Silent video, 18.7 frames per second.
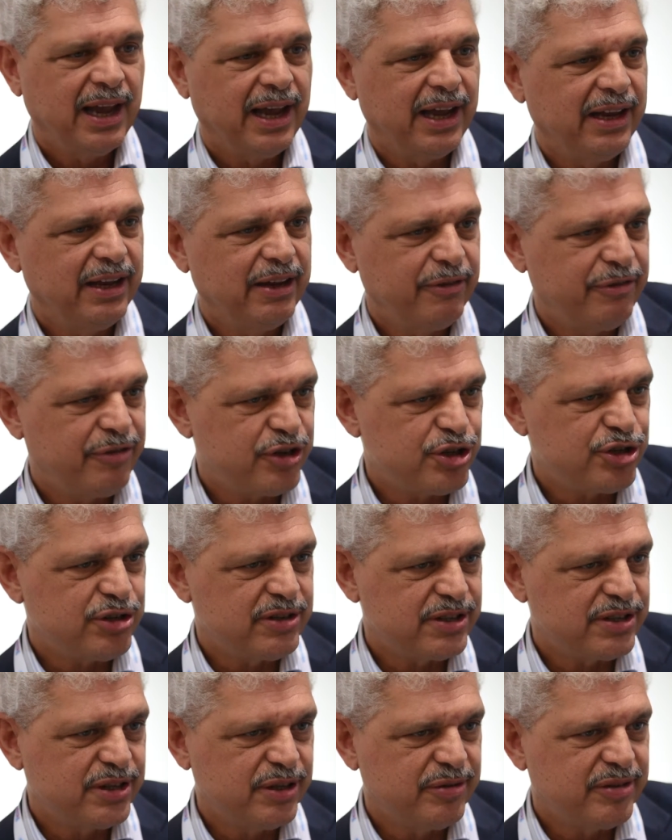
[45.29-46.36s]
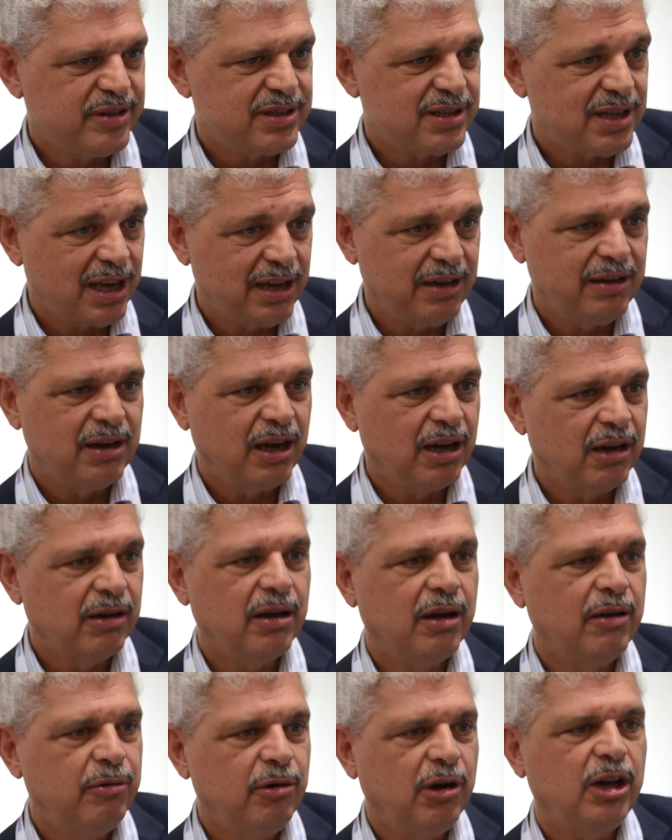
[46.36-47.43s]
and an efficient service and
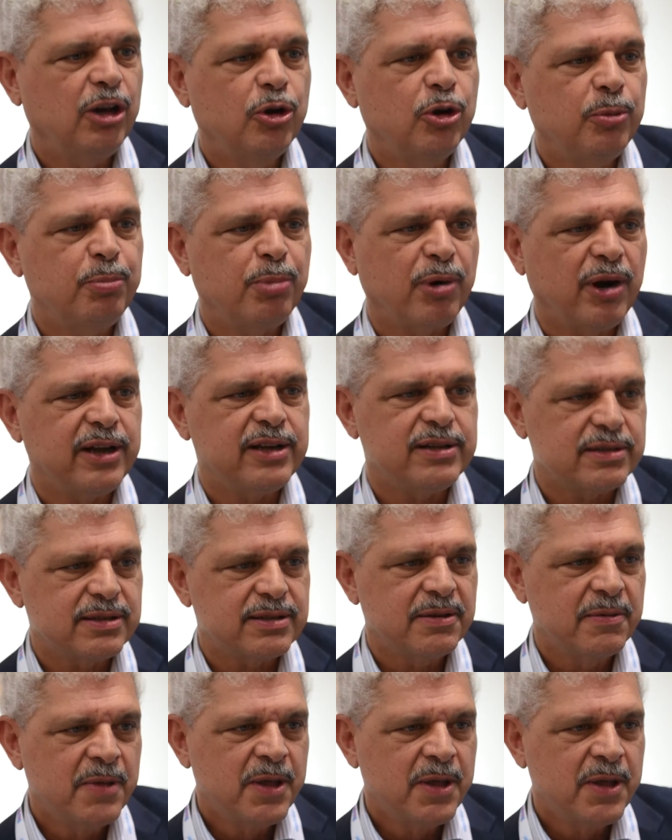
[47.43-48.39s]
a really good price.